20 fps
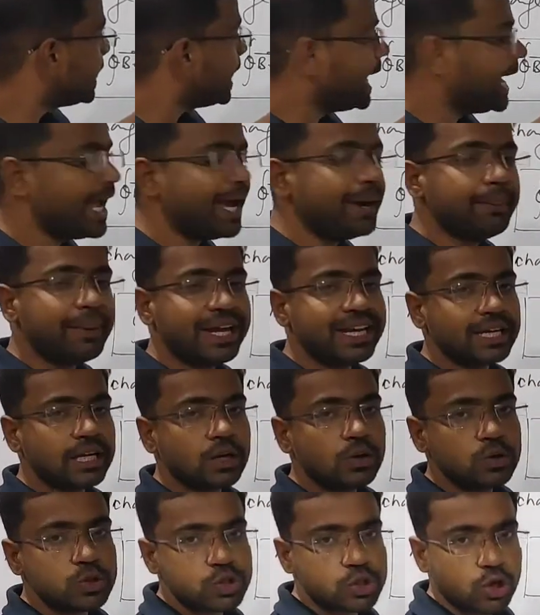M
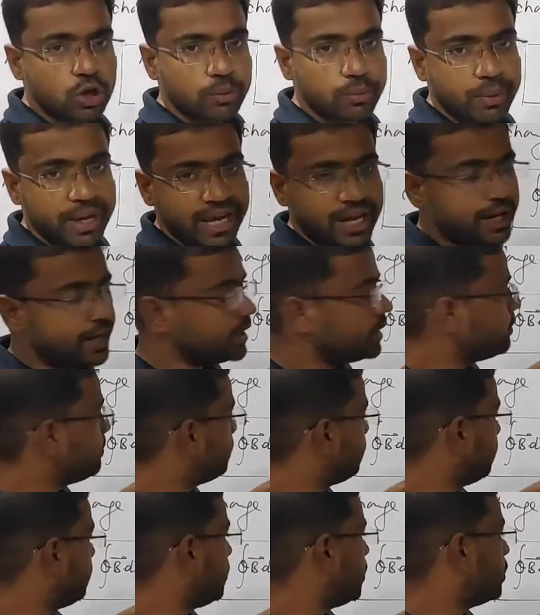enclosed, or magnetic
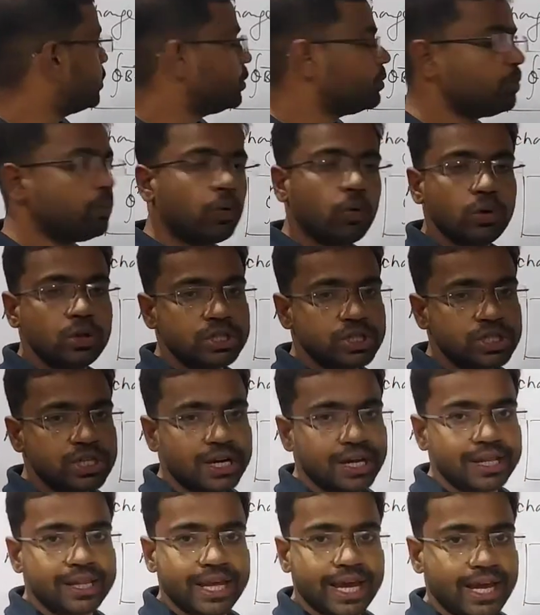monopole
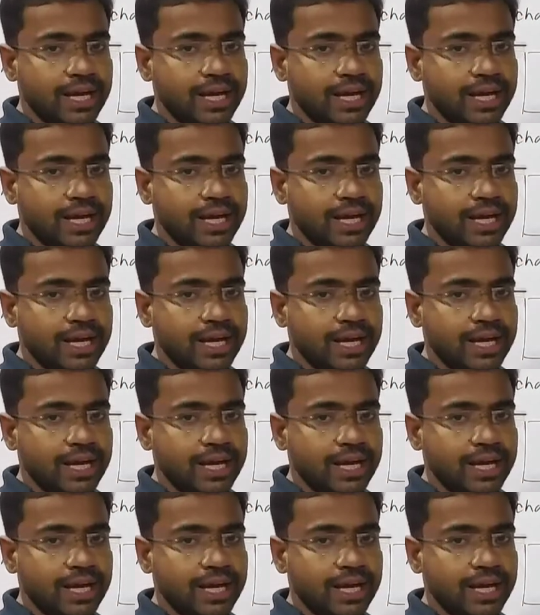strength